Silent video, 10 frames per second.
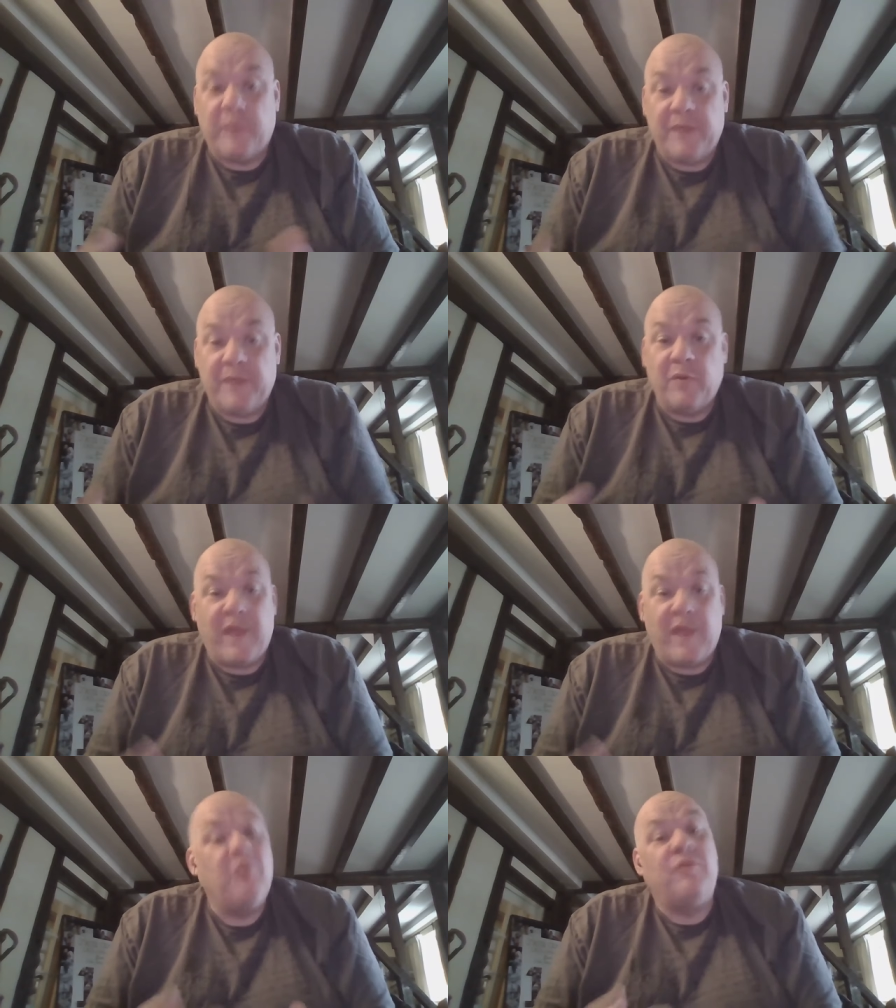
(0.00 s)
people there
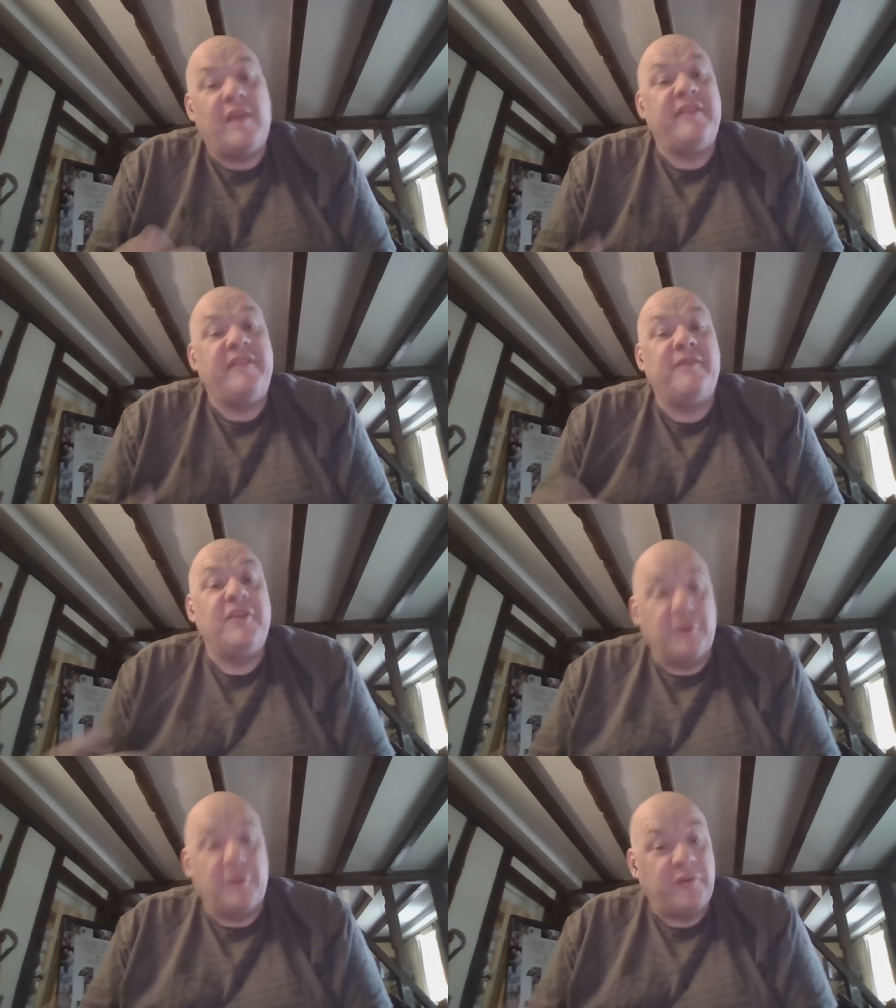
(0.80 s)
who are relatively
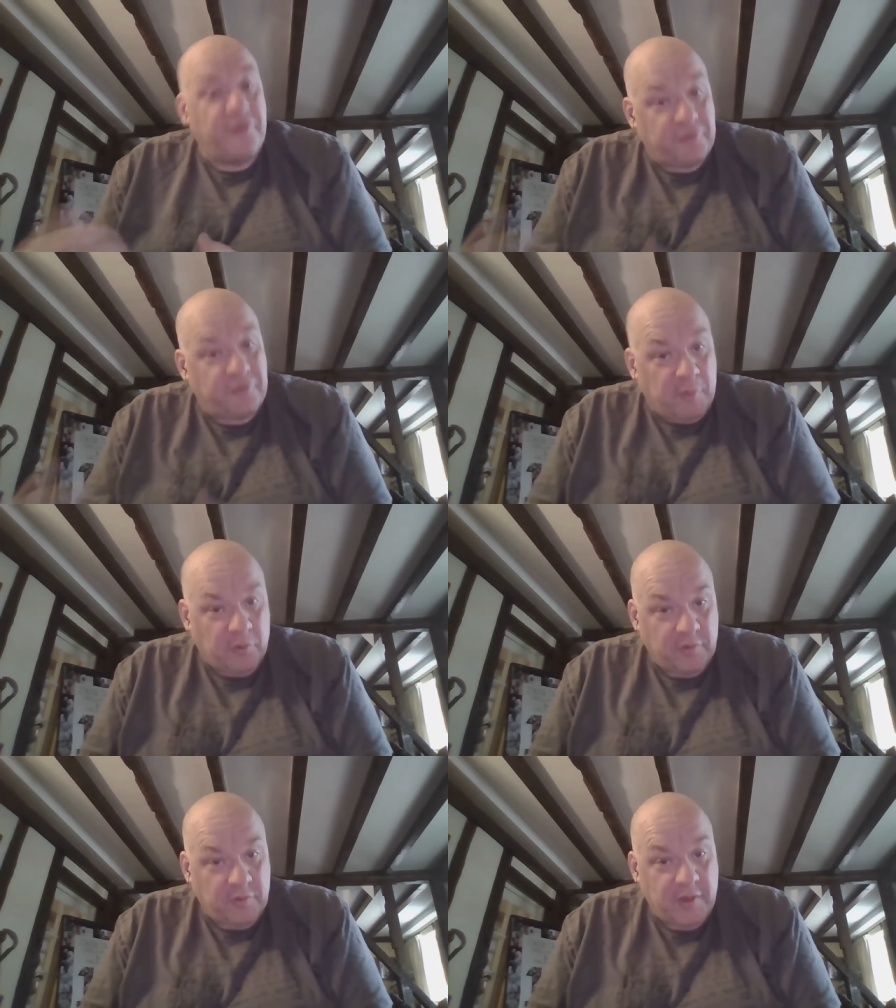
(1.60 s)
new to the sport.